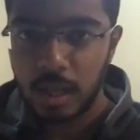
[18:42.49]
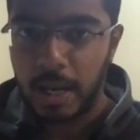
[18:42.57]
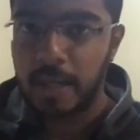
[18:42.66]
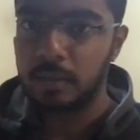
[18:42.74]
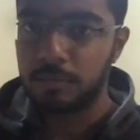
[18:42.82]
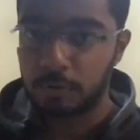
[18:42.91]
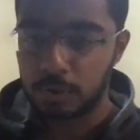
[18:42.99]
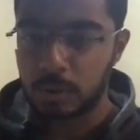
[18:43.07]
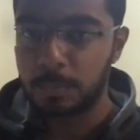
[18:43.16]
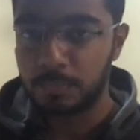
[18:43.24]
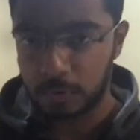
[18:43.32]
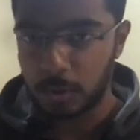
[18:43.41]
And for
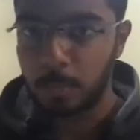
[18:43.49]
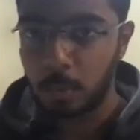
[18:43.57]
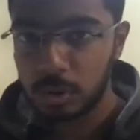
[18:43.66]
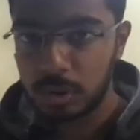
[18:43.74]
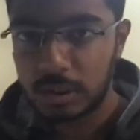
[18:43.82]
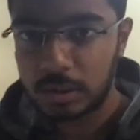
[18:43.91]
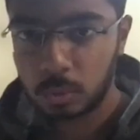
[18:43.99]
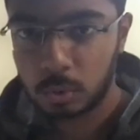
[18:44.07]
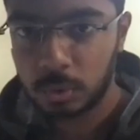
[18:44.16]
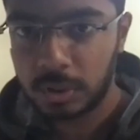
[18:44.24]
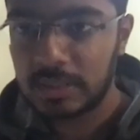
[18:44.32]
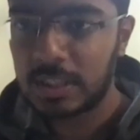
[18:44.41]
both the
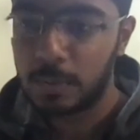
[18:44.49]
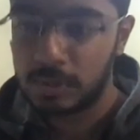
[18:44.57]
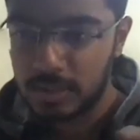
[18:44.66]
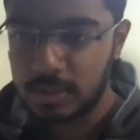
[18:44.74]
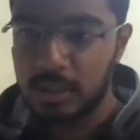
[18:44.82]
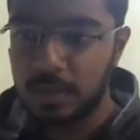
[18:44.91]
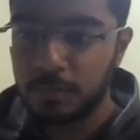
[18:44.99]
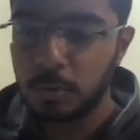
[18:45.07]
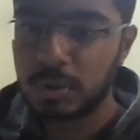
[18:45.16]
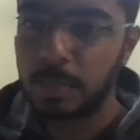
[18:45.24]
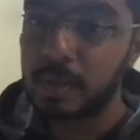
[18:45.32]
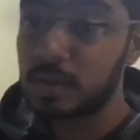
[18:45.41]
two things, I will just give you
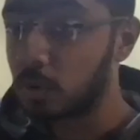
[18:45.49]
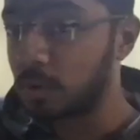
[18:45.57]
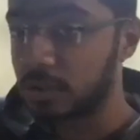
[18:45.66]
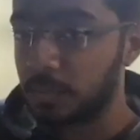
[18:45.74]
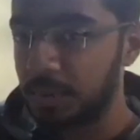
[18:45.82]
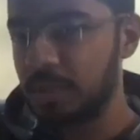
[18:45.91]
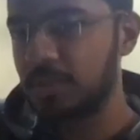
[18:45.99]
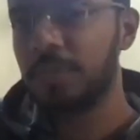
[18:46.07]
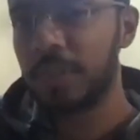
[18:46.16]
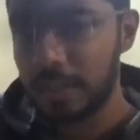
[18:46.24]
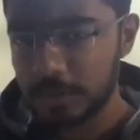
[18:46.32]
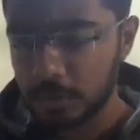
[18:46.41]
some resources, which is
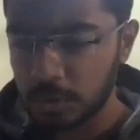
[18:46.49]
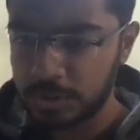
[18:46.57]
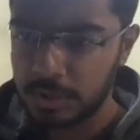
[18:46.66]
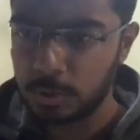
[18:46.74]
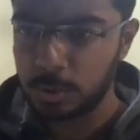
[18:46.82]
free resources.